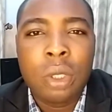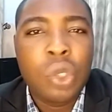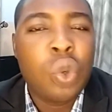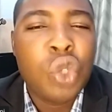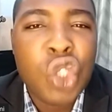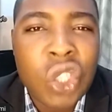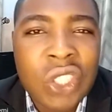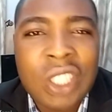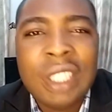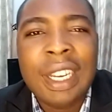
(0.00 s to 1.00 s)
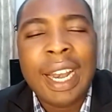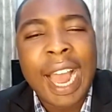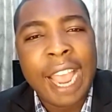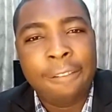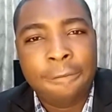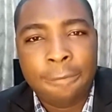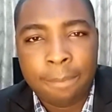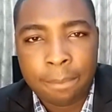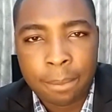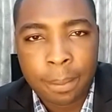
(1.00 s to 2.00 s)
to succeed in life.
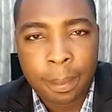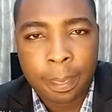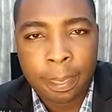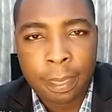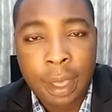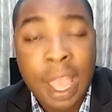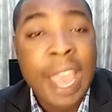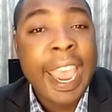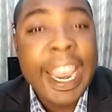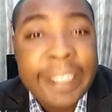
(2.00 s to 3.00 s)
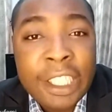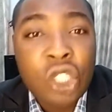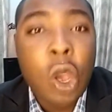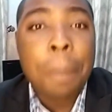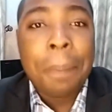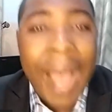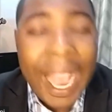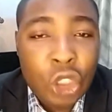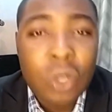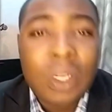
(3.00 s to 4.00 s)
It is your
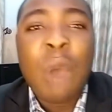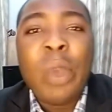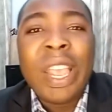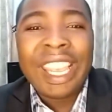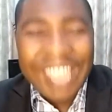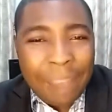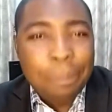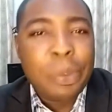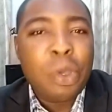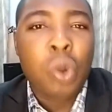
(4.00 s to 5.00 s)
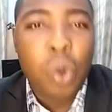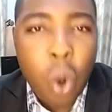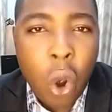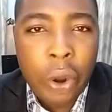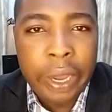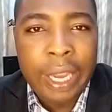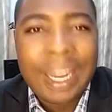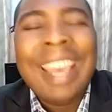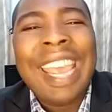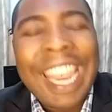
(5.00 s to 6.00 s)
passion that will keep you going
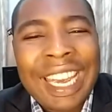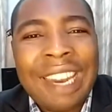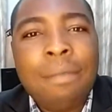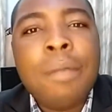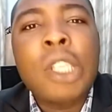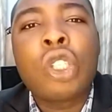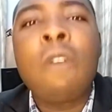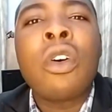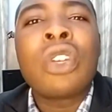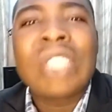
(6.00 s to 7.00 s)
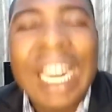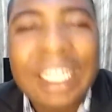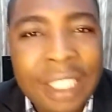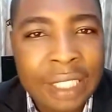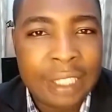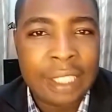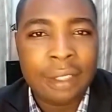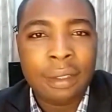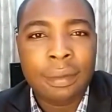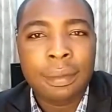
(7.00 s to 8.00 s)
in the midst of uncertainty.
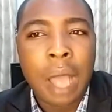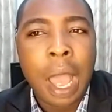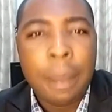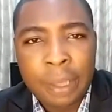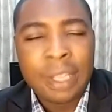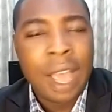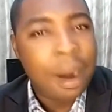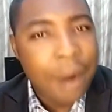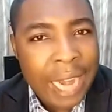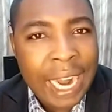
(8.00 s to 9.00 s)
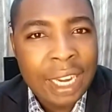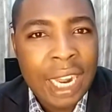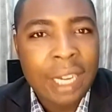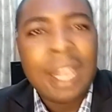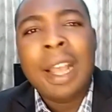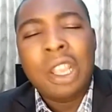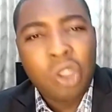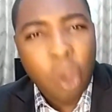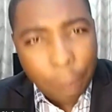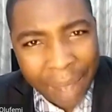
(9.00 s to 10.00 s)
Please write that down.
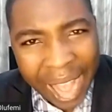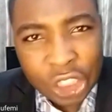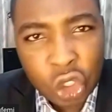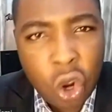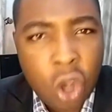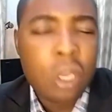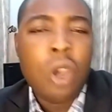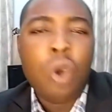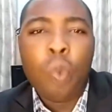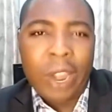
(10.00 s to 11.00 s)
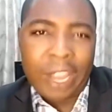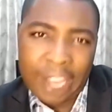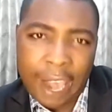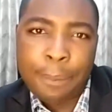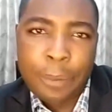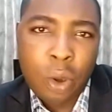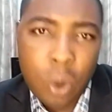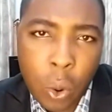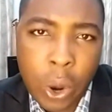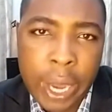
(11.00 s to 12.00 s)
Your passion will keep you
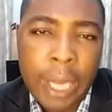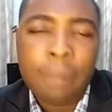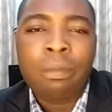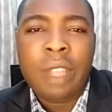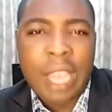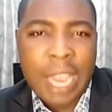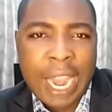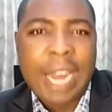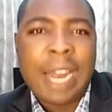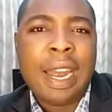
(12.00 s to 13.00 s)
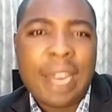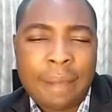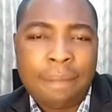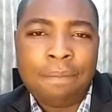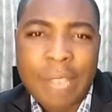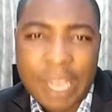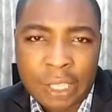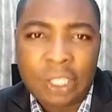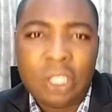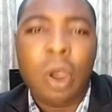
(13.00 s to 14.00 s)
going in the
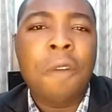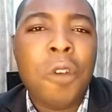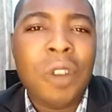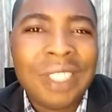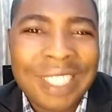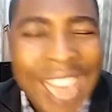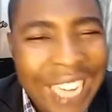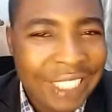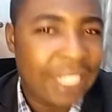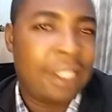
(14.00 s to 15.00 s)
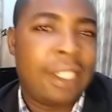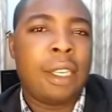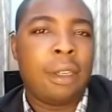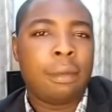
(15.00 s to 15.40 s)
midst of uncertainty.